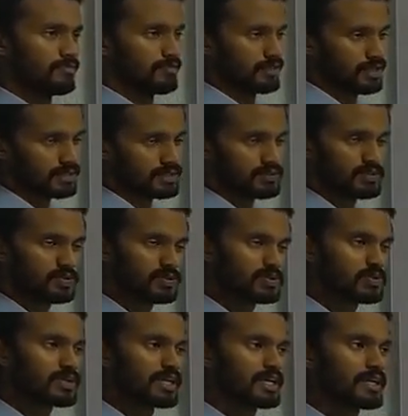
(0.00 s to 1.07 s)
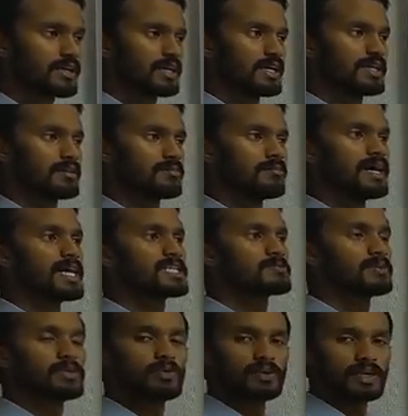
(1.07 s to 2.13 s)
we are just used to take like
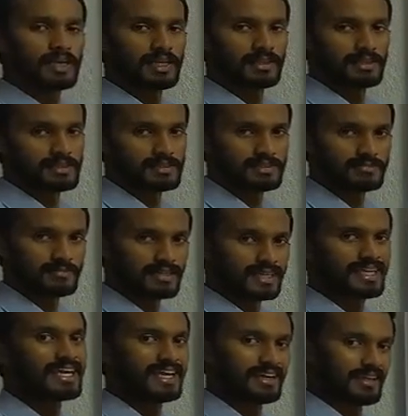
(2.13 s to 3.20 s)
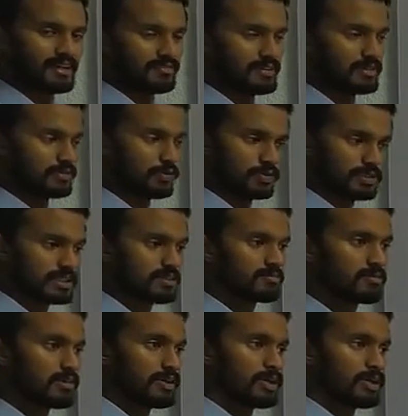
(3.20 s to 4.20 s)
mass per unit length is a k, like we use a symbol.